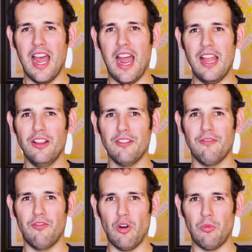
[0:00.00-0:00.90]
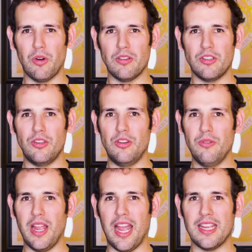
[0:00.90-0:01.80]
I look forward to you
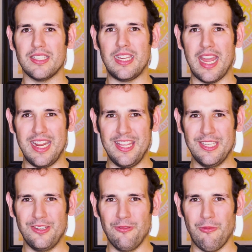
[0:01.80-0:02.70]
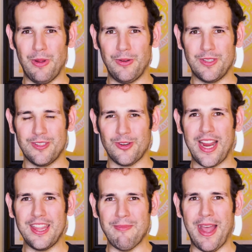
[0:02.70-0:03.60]
guys getting these new remotes,
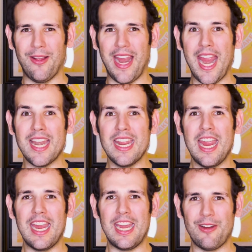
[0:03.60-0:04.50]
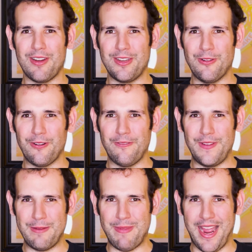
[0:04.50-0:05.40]
trying them out, and hearing your
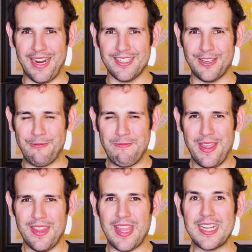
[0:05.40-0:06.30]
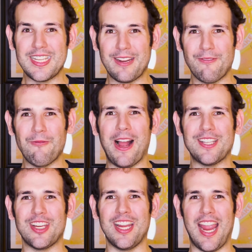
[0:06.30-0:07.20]
feedback. So thanks again for
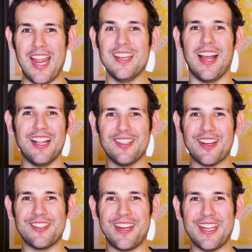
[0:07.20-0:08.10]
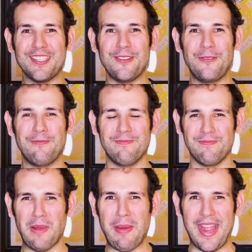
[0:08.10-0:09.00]
watching, and I'll talk to you again soon.
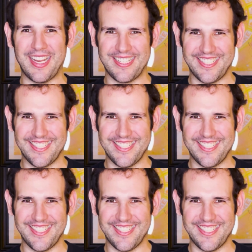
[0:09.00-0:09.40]
Bye-bye.